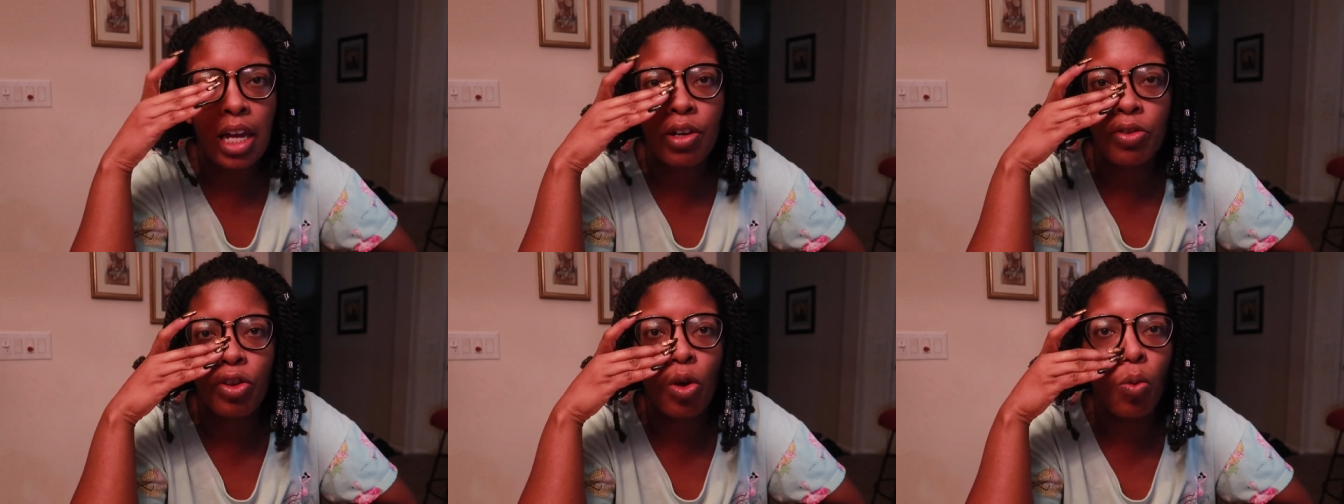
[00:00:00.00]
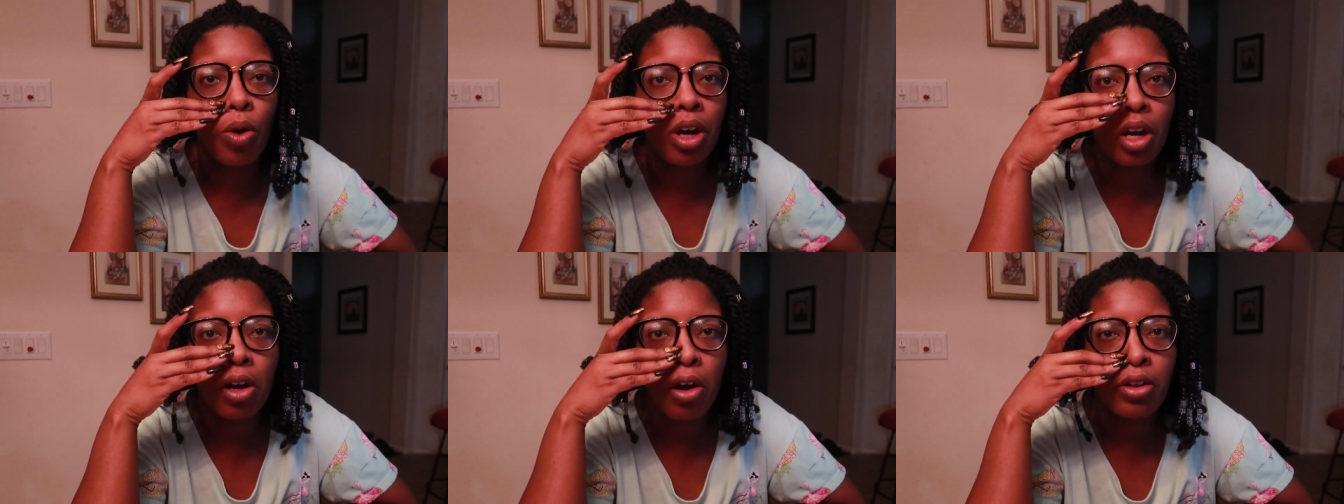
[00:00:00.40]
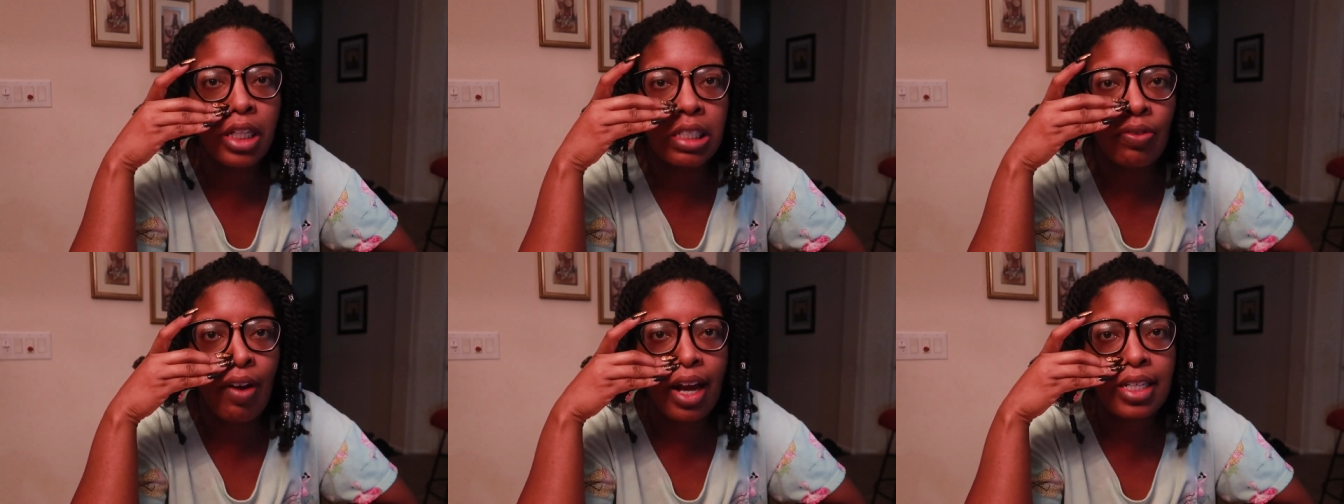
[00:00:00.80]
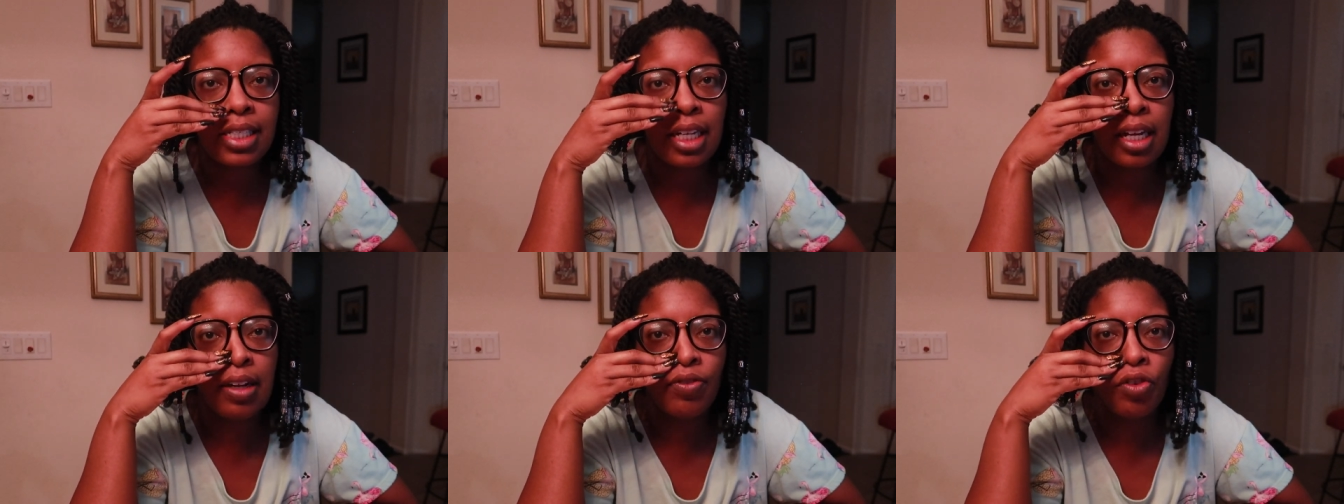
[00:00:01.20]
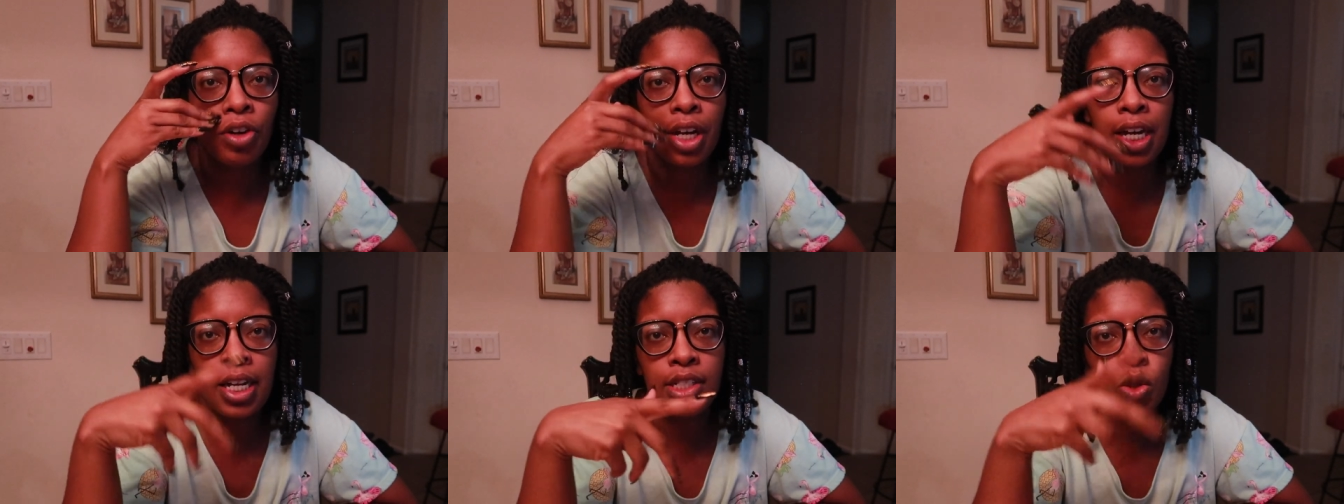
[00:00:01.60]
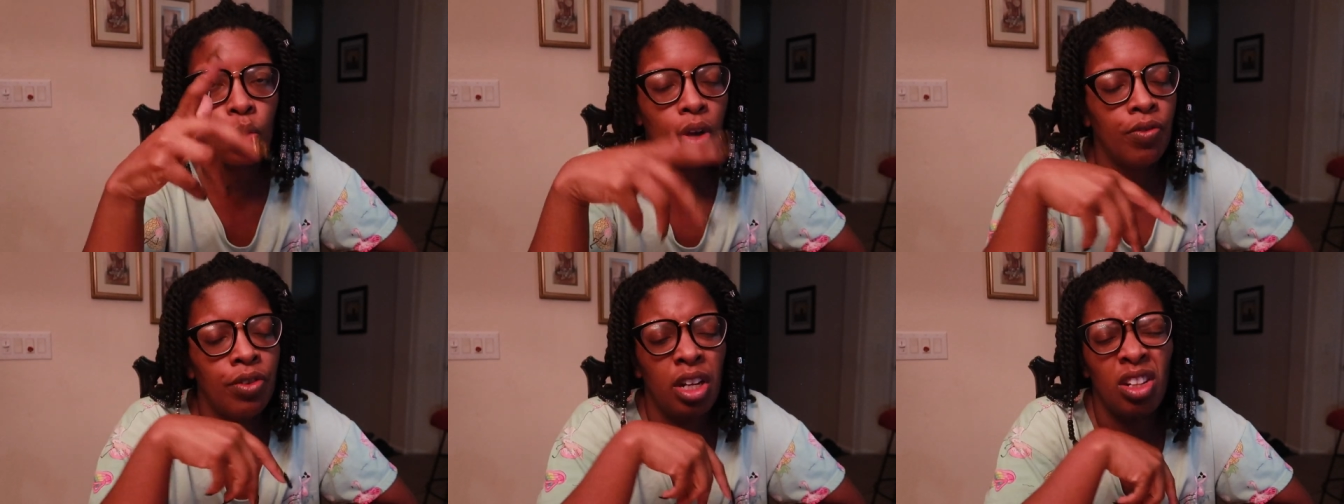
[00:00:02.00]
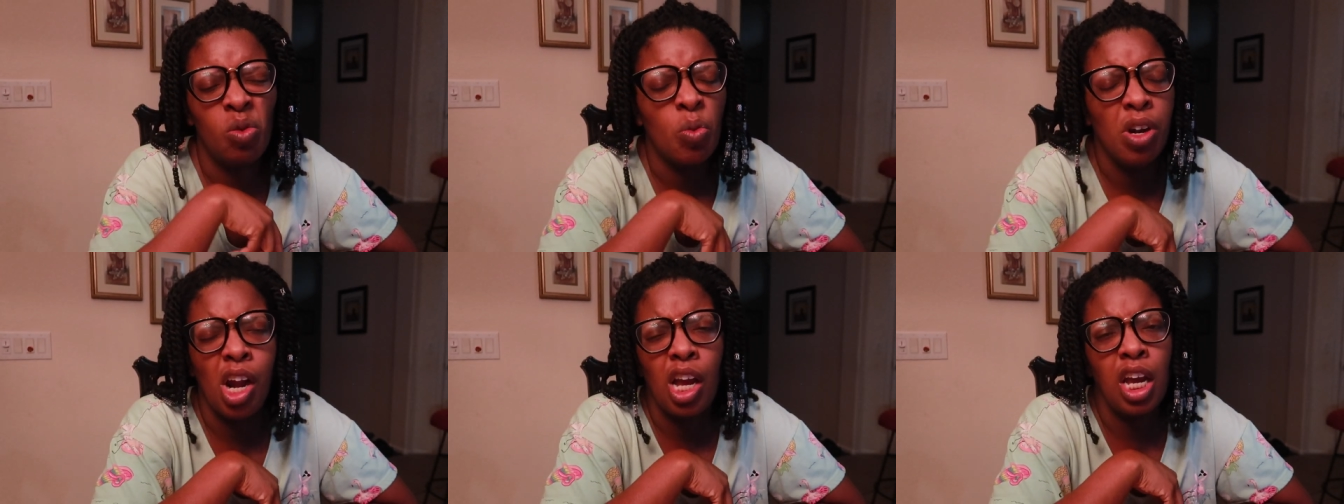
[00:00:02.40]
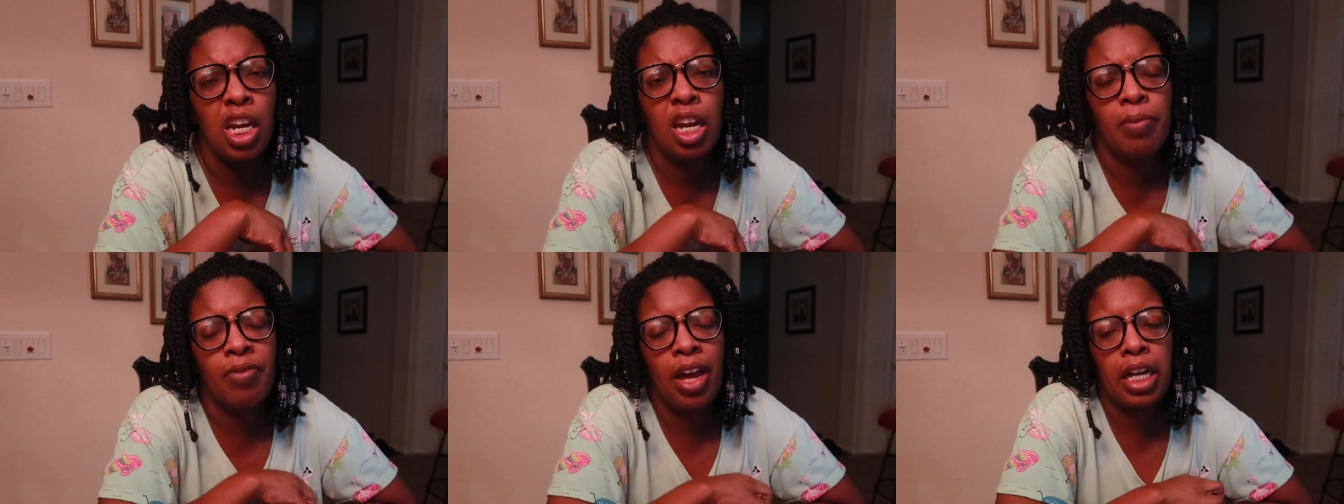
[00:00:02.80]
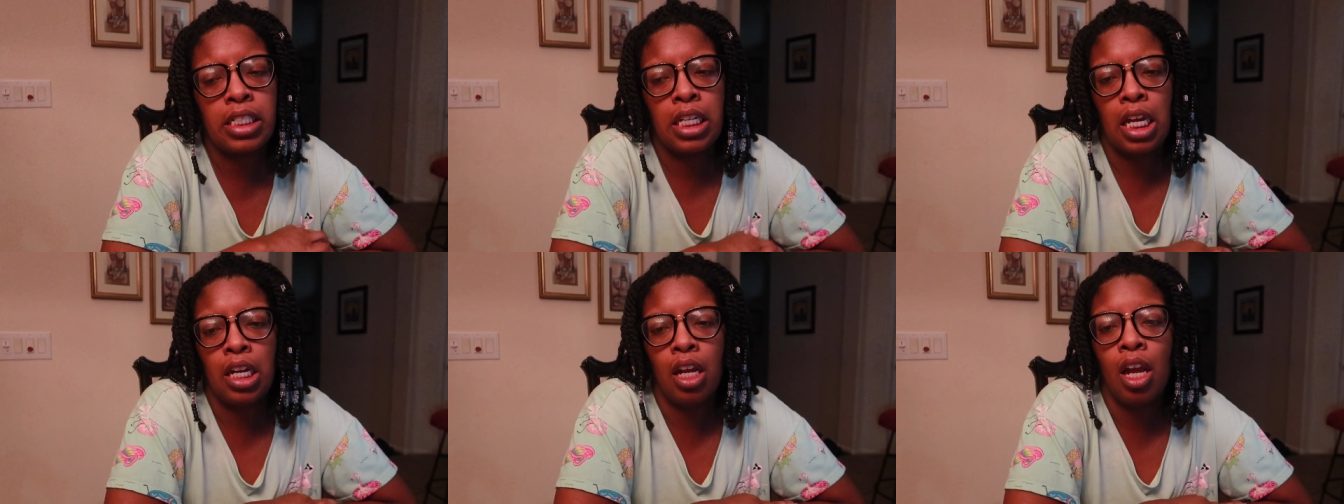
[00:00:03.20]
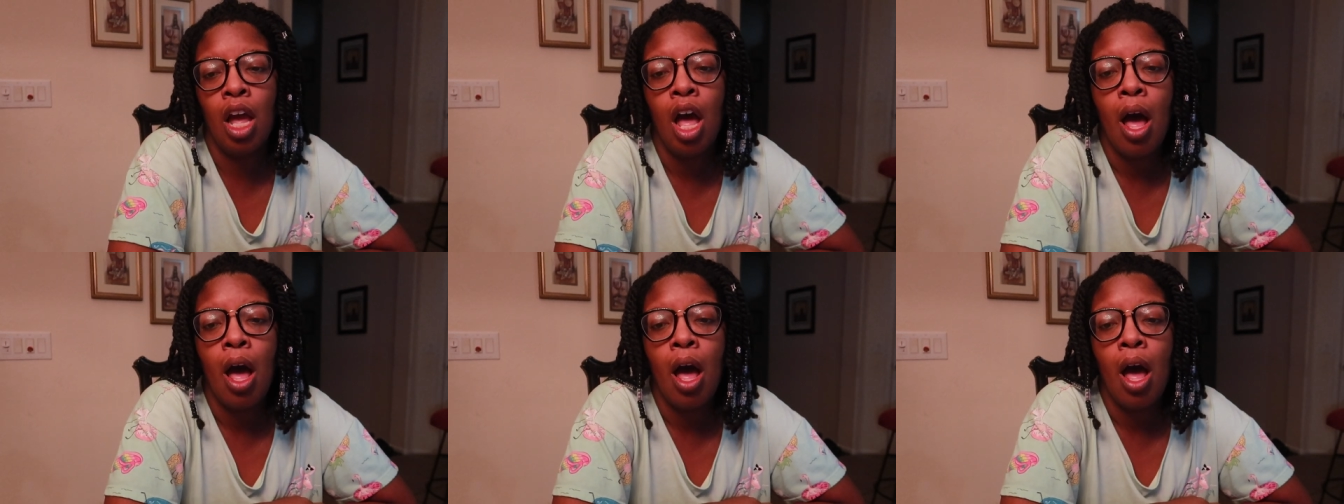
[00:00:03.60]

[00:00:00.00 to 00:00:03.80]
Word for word: I know they're working on this vaccine for kids 12 and under. We're not getting him vaccinated.